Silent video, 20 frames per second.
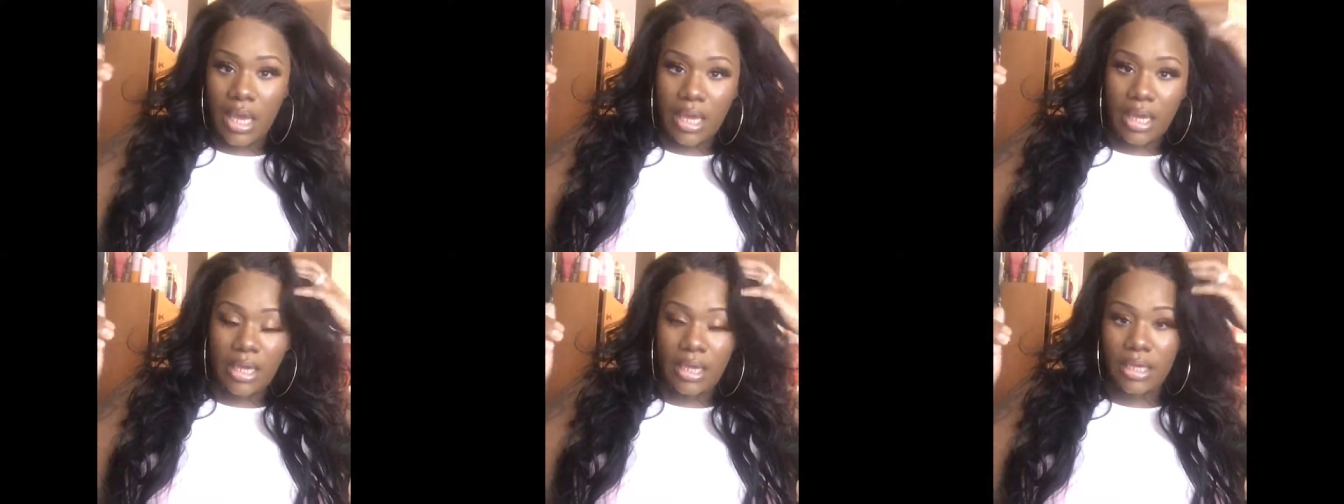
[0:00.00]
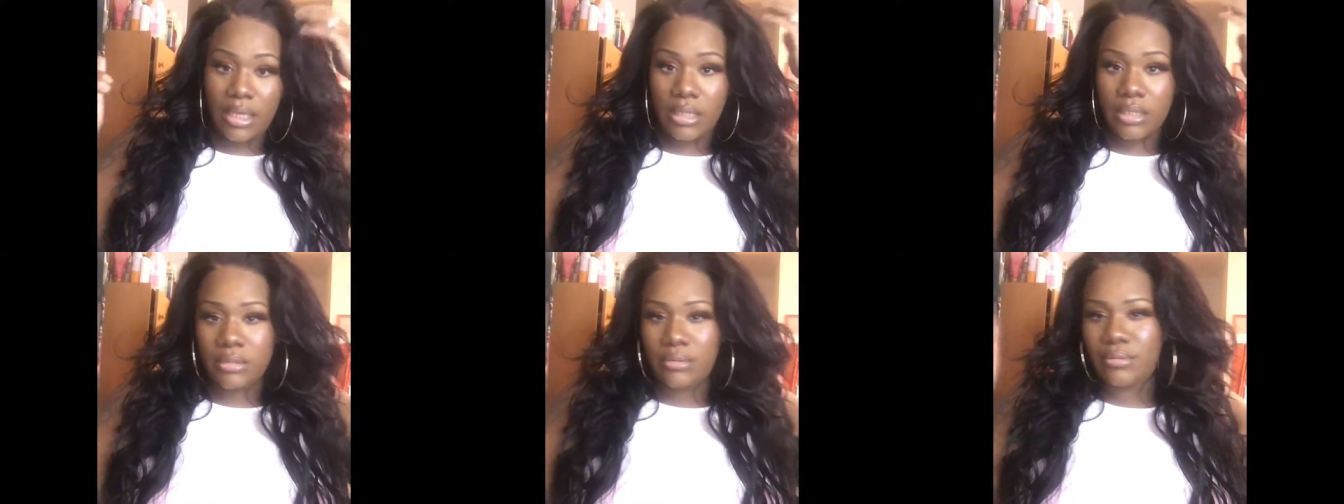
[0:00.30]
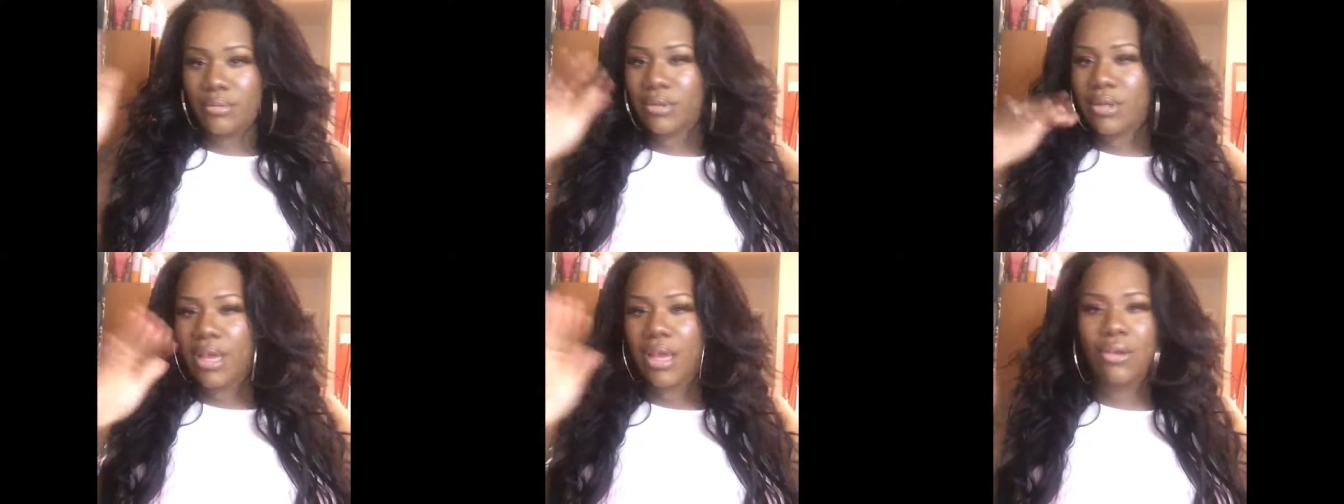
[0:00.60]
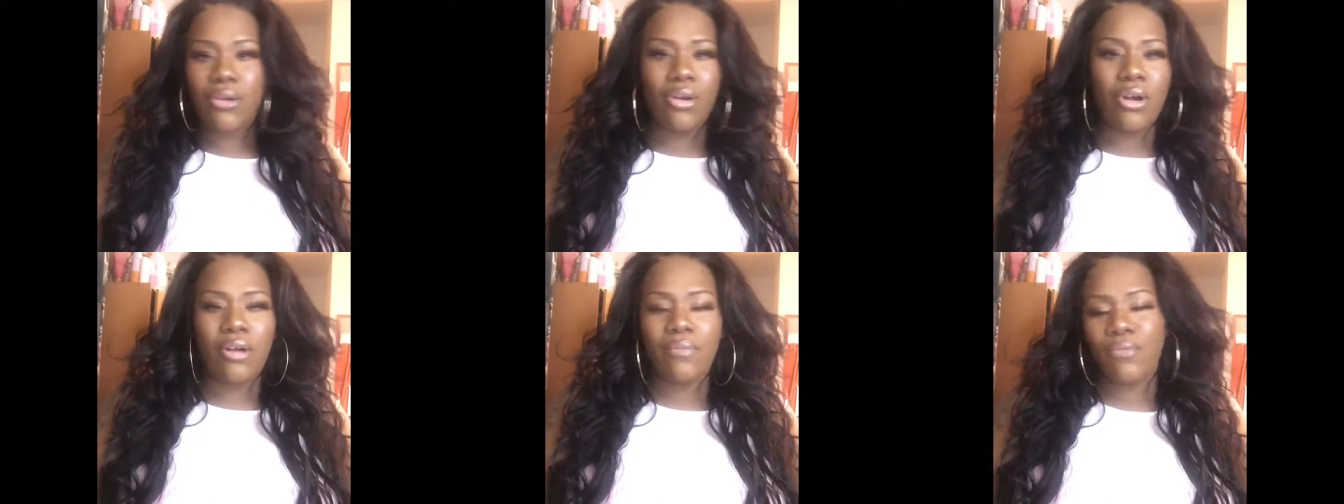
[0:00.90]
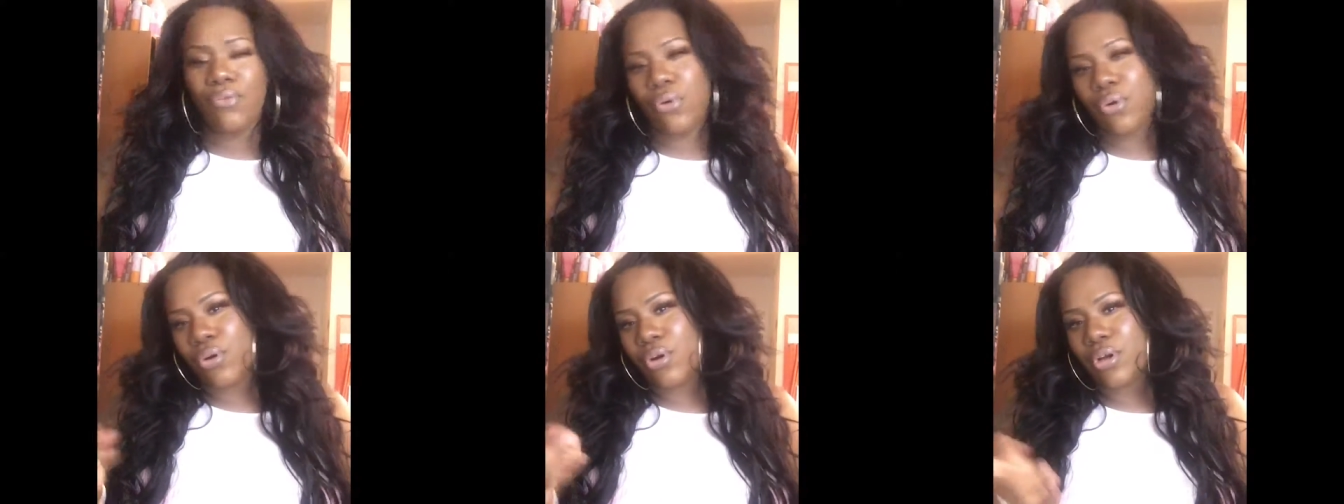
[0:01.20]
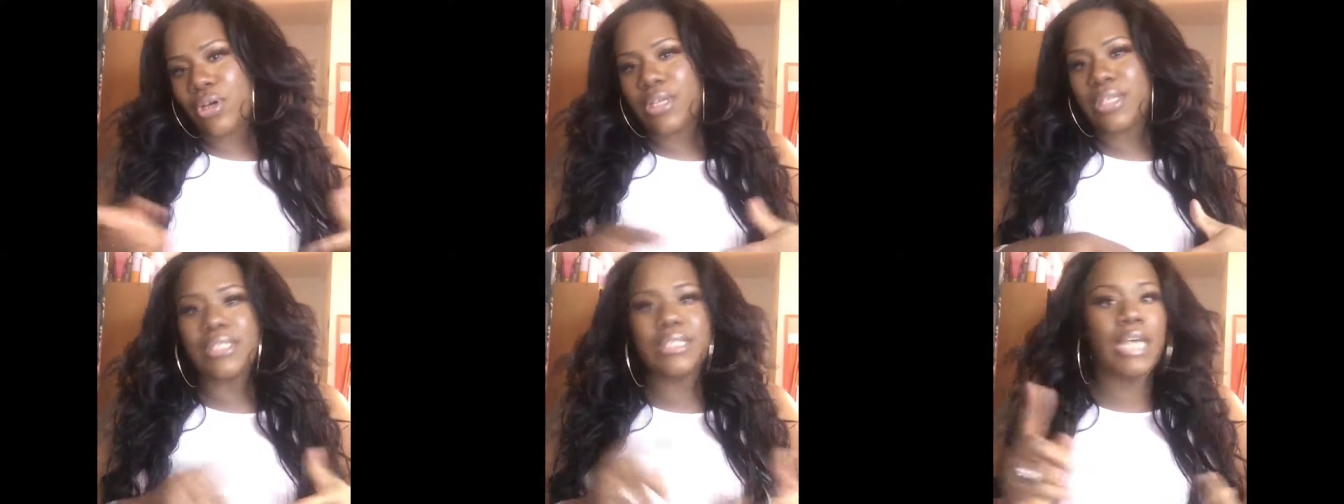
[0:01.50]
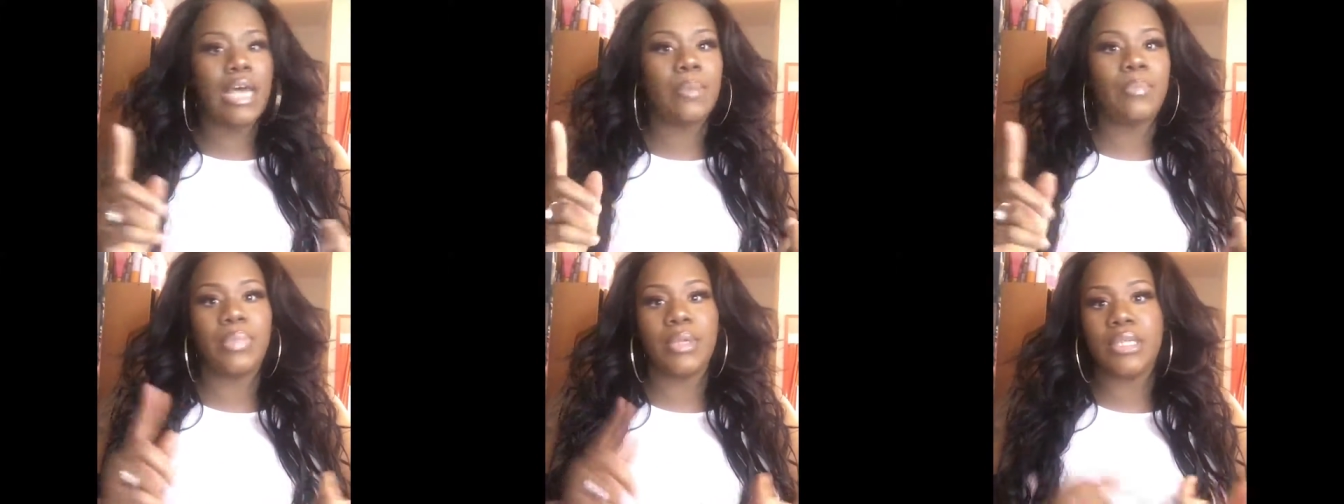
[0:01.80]
And of course,
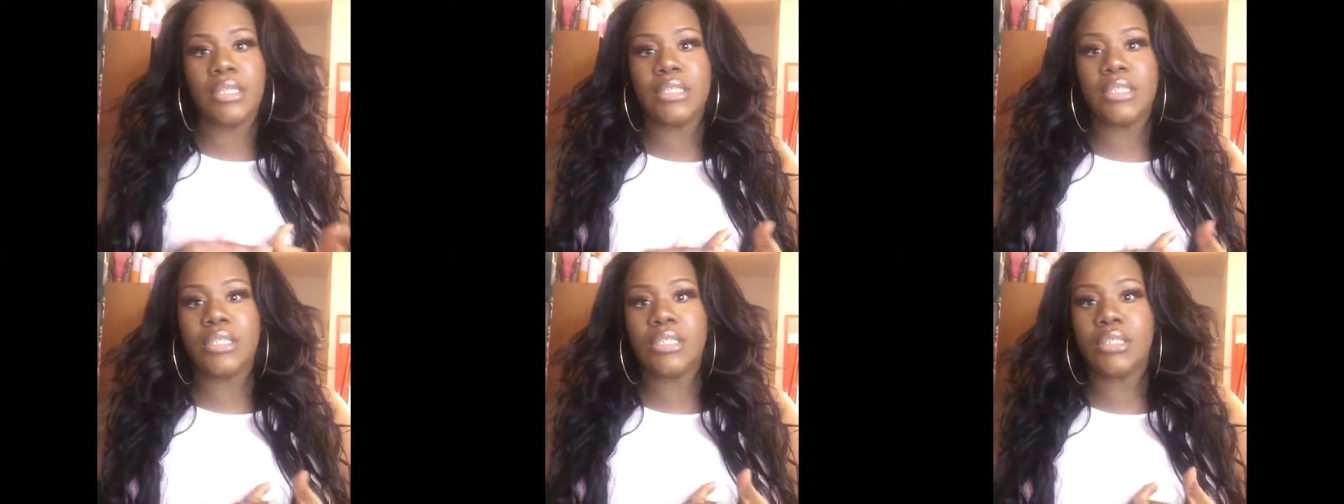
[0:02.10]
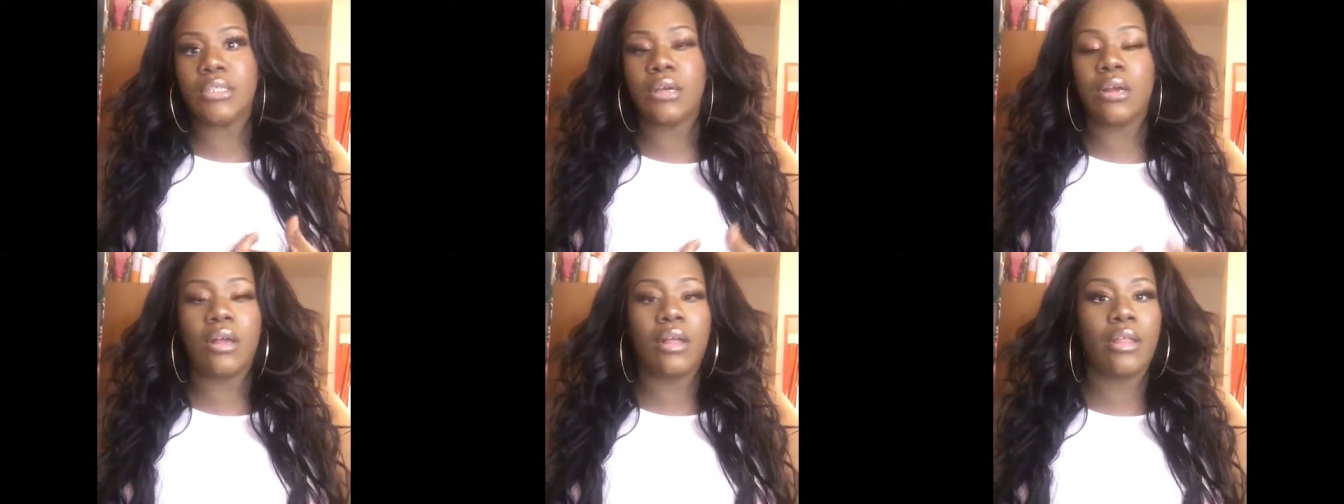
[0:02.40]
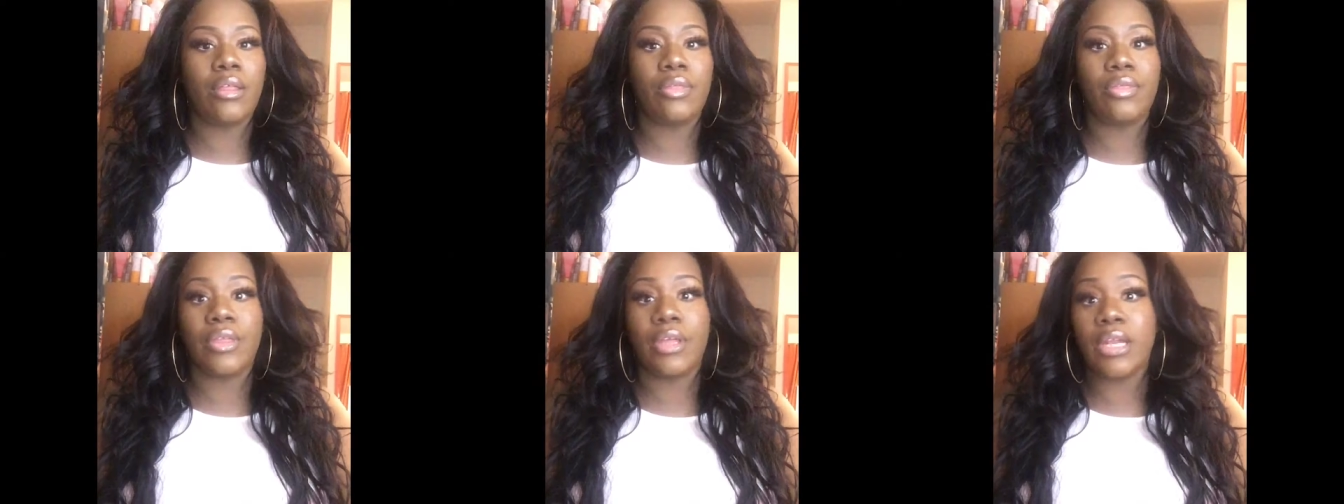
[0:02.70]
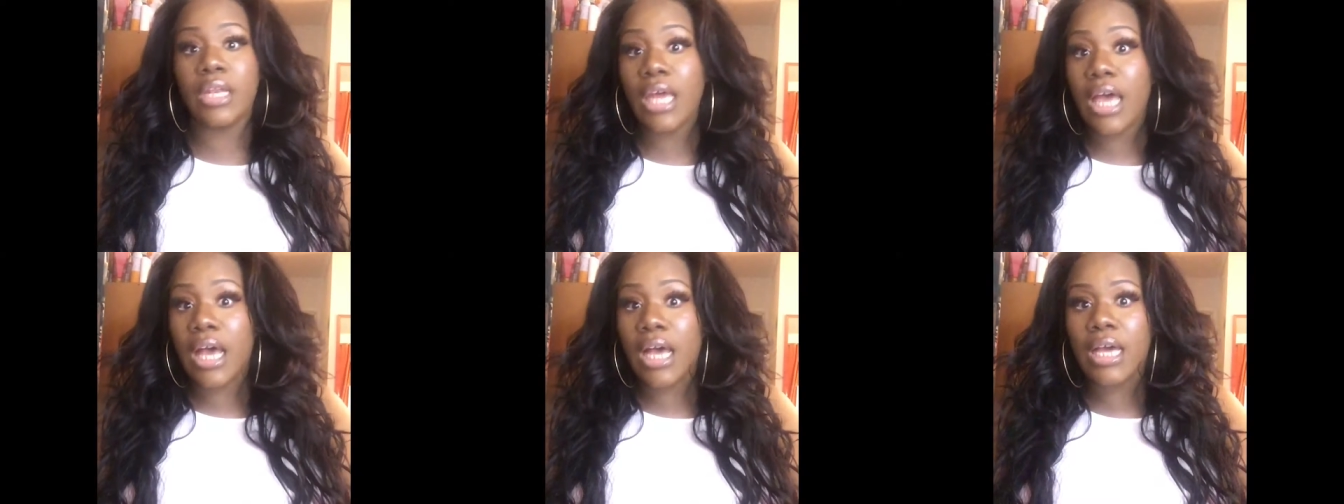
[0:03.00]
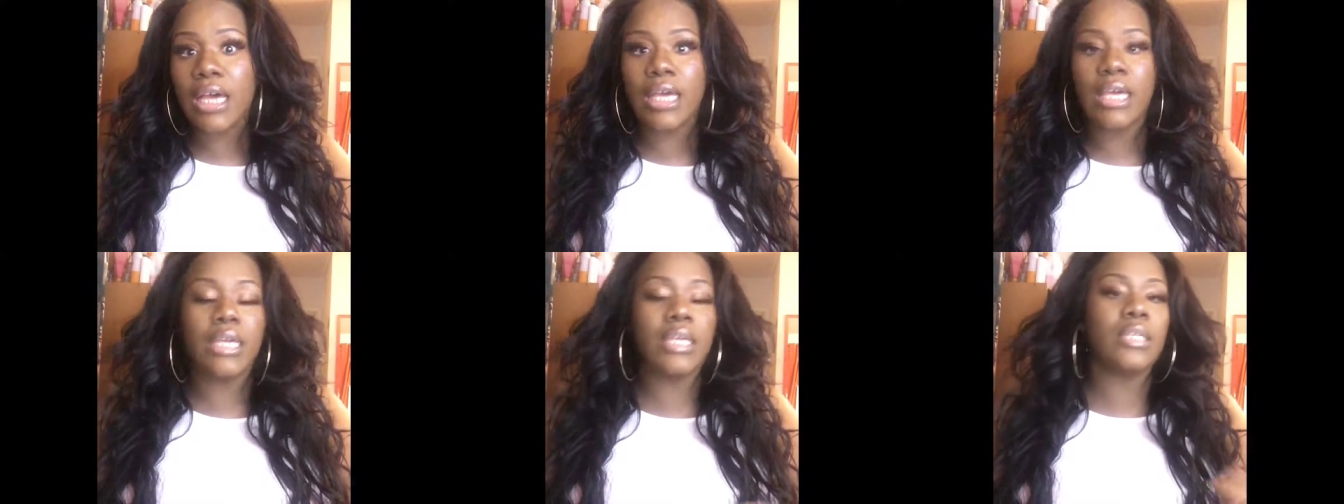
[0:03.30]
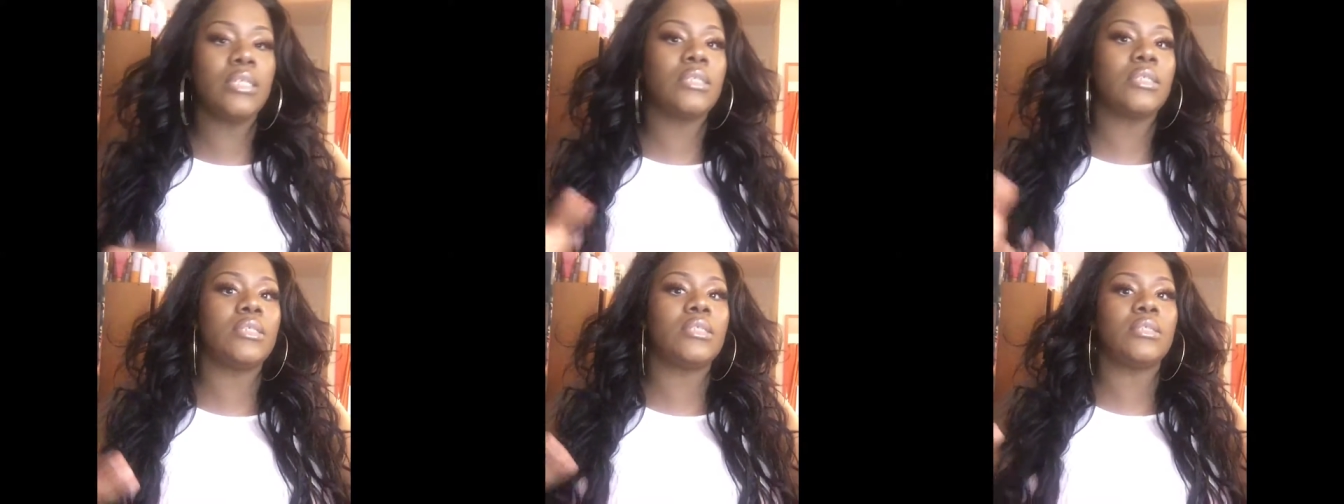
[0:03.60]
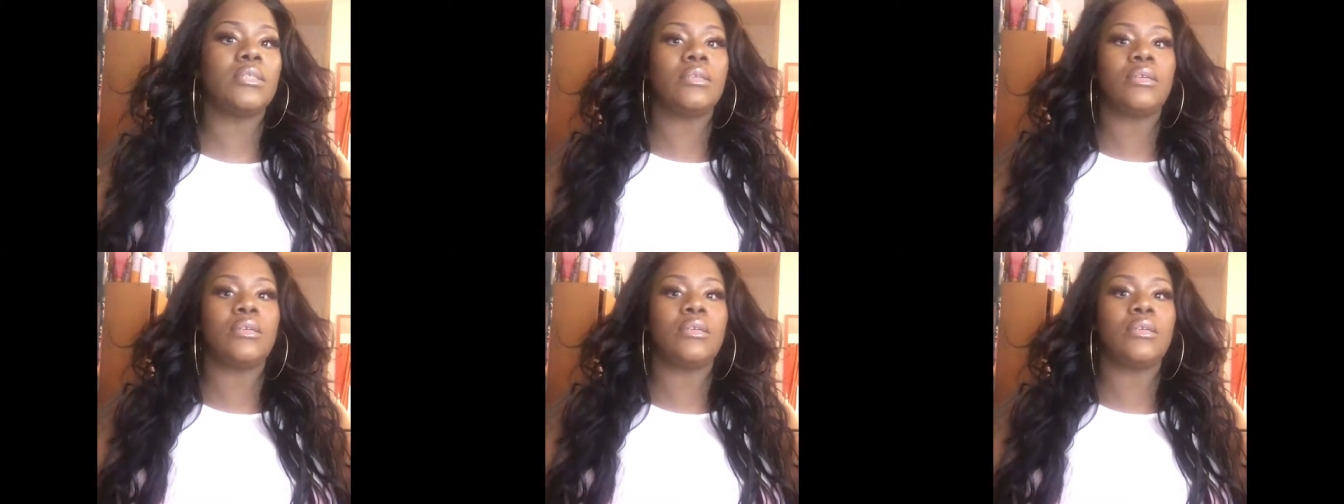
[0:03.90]
I bleached the knots.